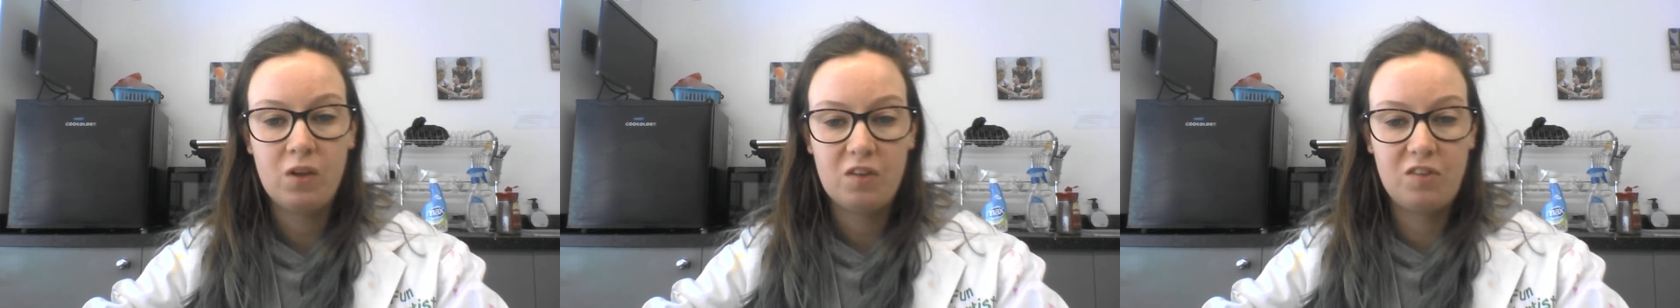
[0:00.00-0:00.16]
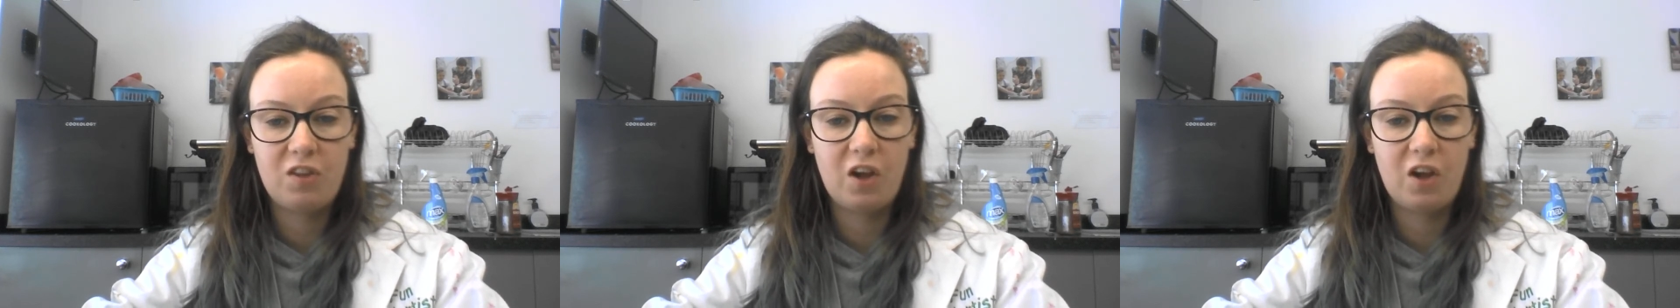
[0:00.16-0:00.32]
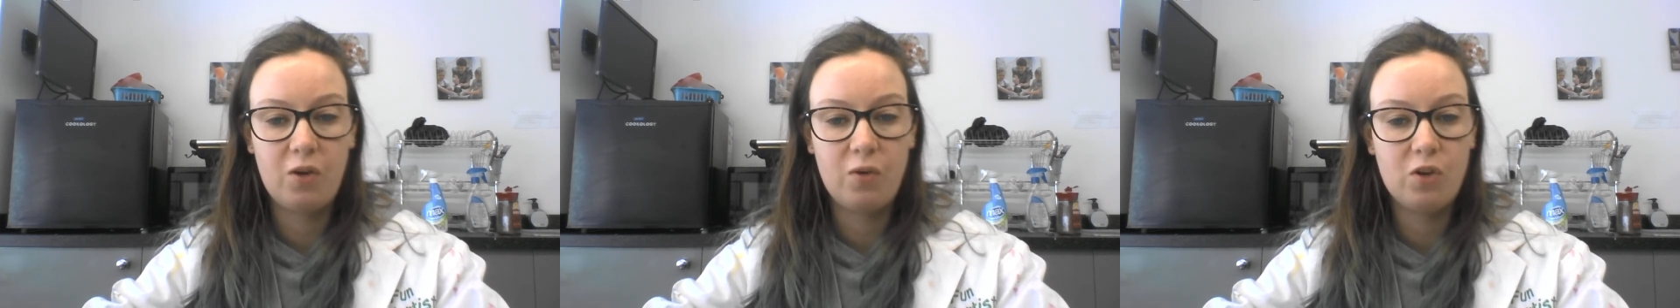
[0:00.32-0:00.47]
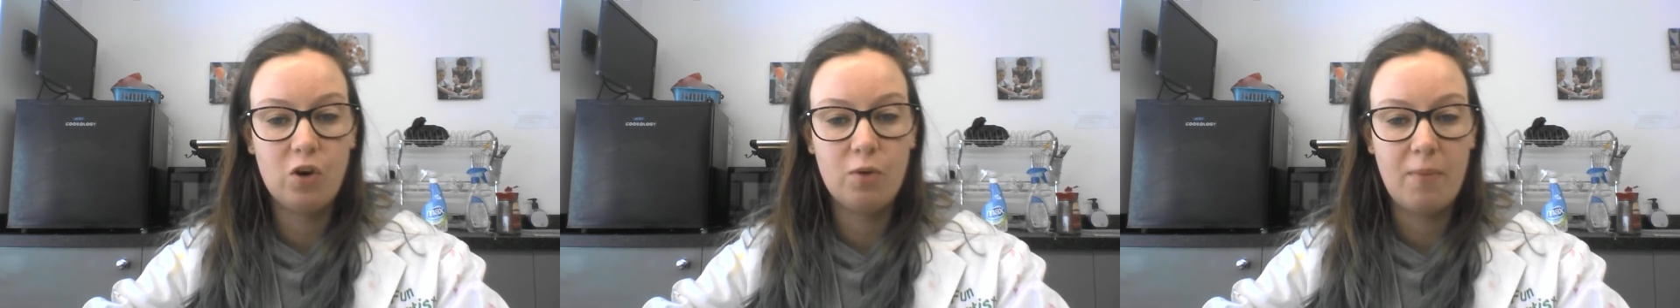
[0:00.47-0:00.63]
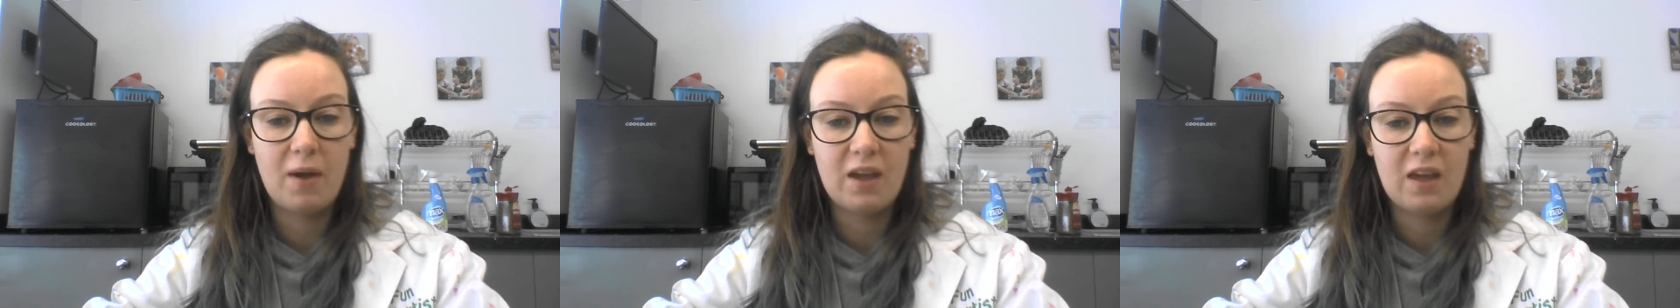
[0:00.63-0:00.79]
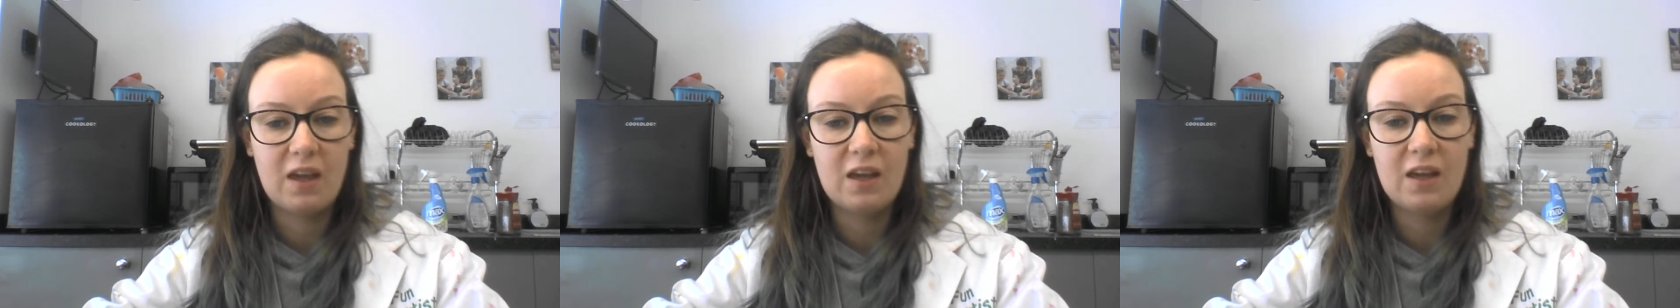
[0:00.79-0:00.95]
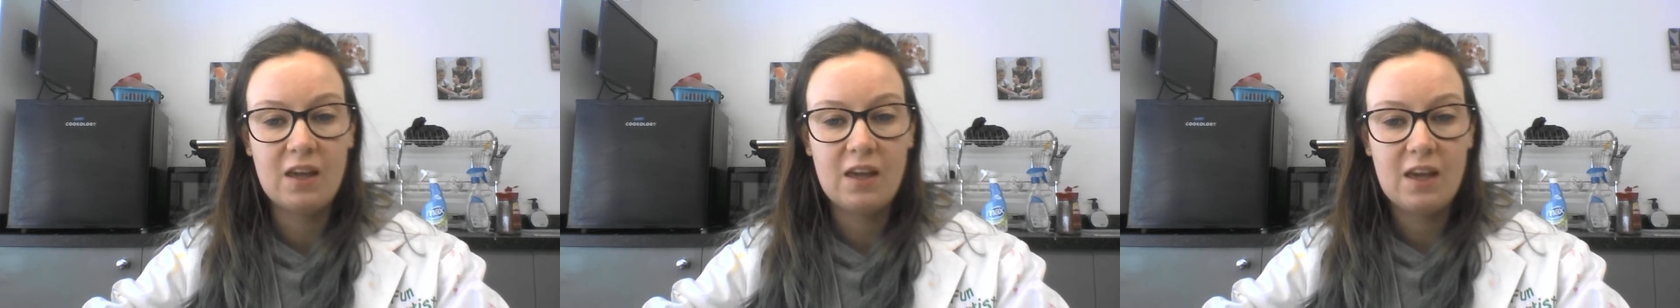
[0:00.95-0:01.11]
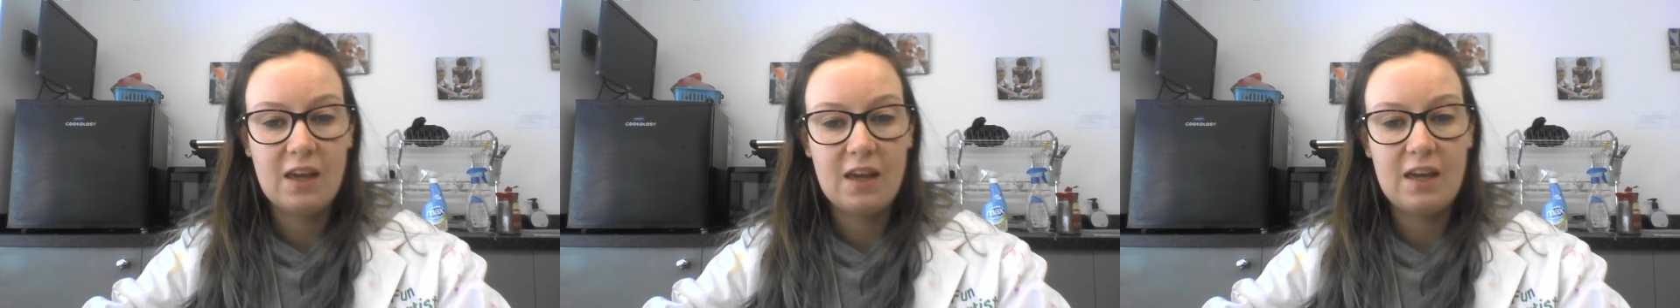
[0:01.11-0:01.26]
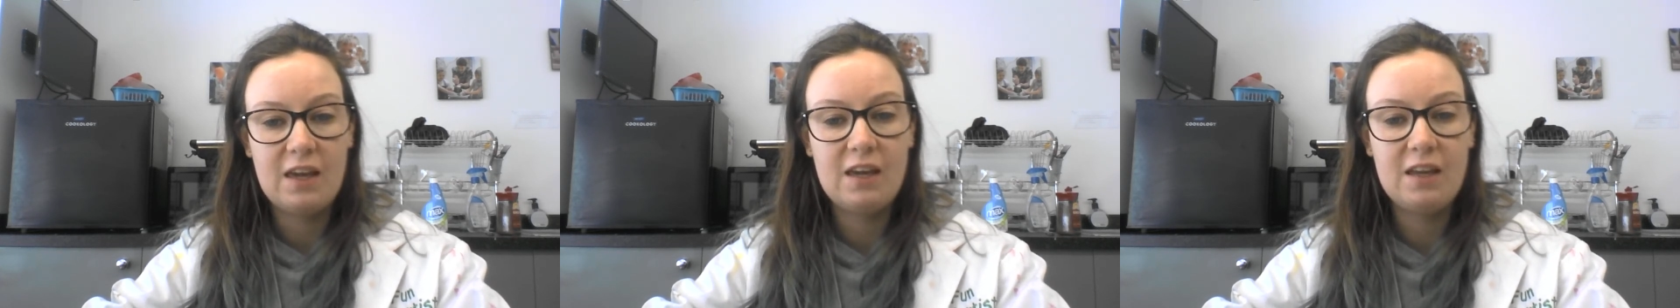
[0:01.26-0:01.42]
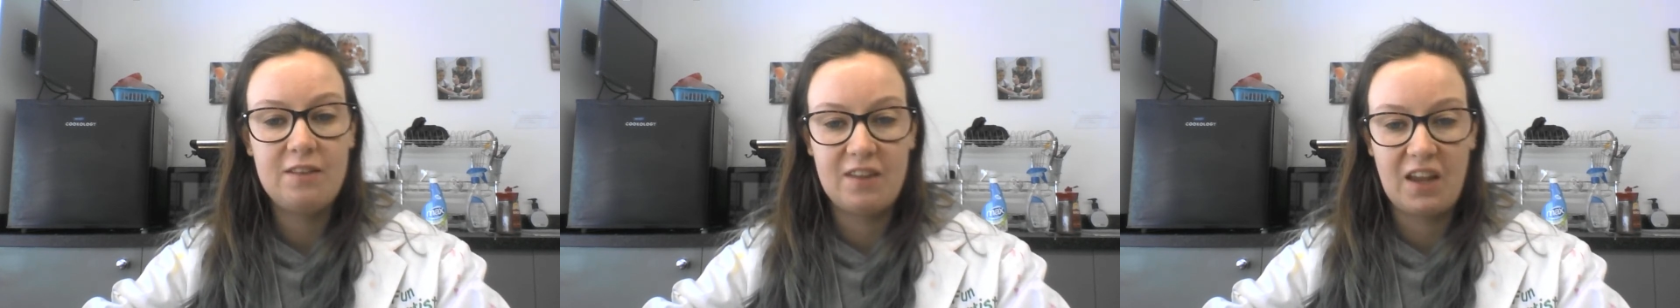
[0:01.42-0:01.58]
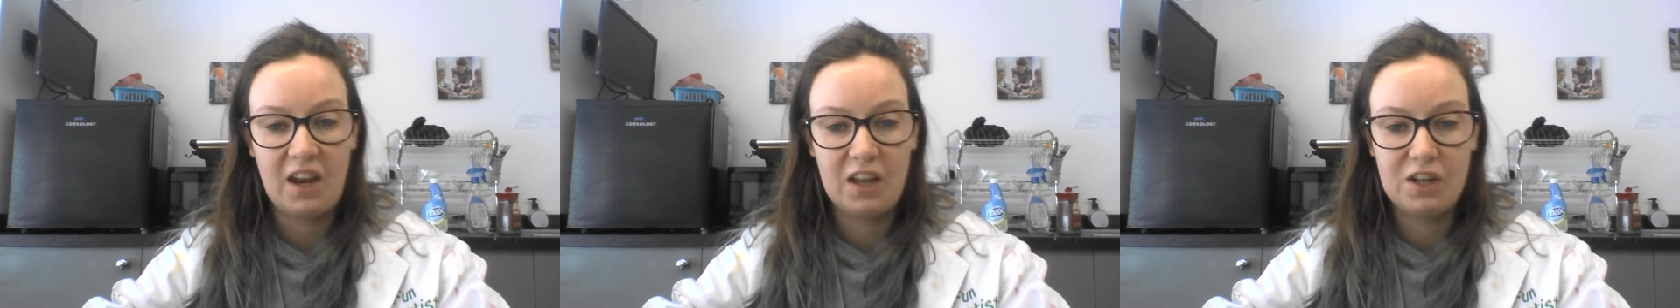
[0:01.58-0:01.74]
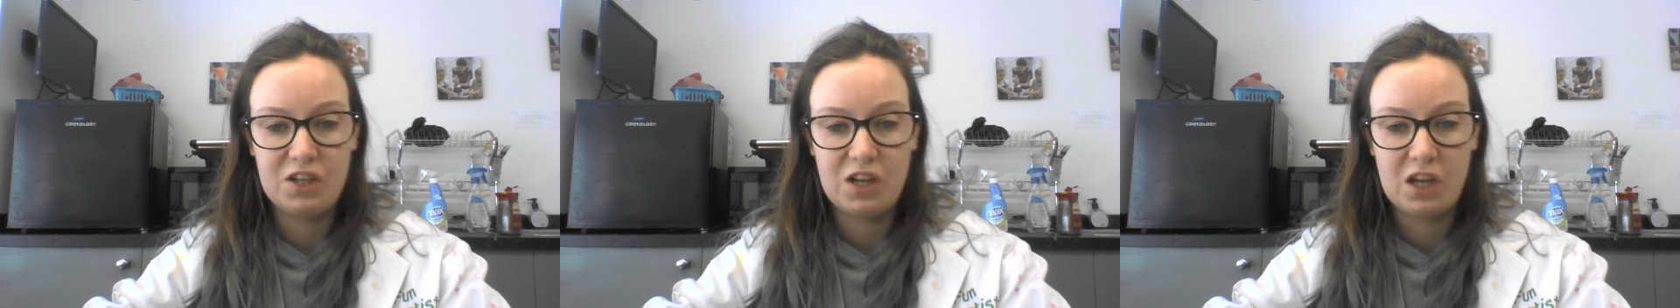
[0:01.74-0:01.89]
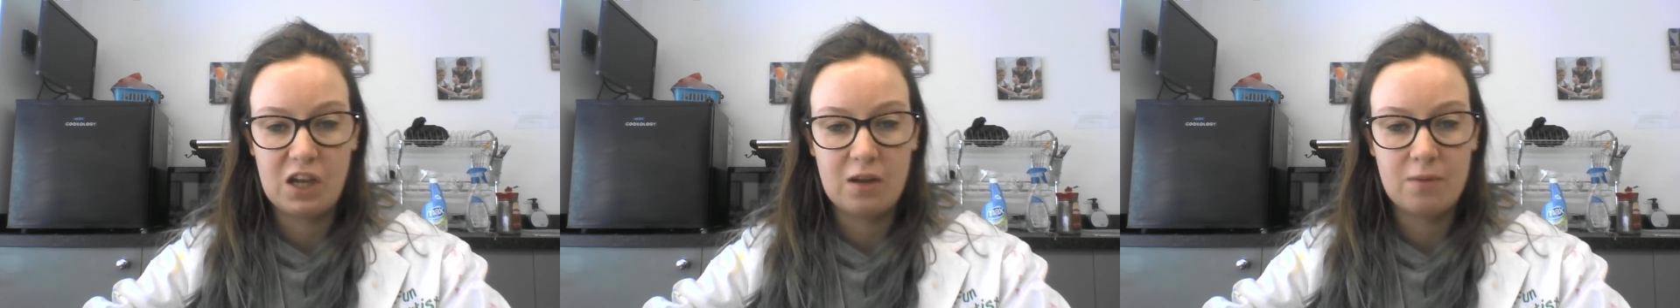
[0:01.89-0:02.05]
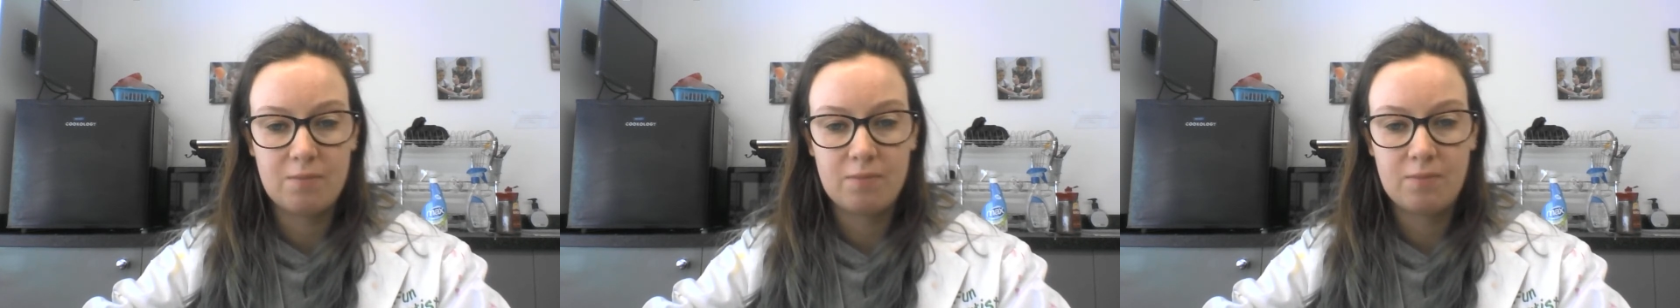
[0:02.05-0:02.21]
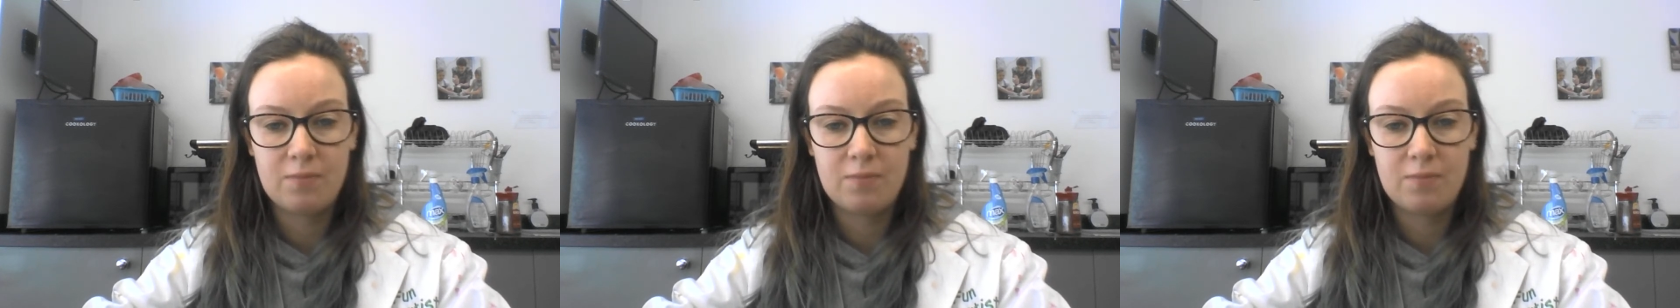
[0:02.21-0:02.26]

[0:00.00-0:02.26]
So you're making heat energy.